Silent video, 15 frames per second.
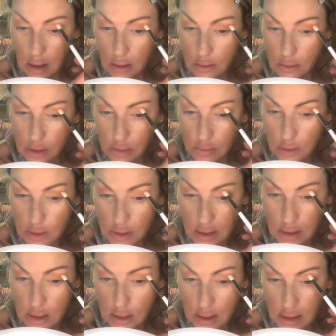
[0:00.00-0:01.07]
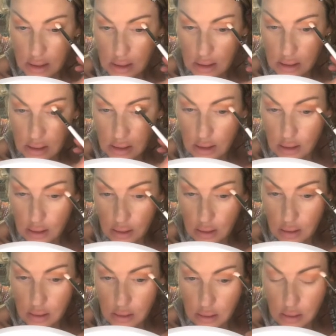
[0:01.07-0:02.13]
out towards the end here.
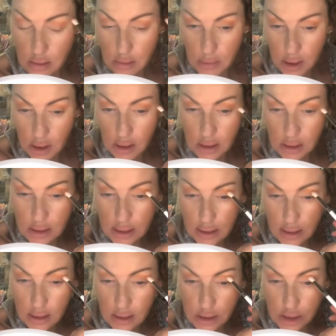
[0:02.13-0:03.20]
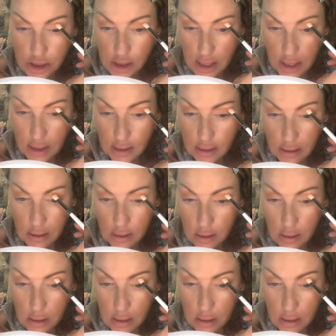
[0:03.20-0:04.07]
So I'm not going to take this shade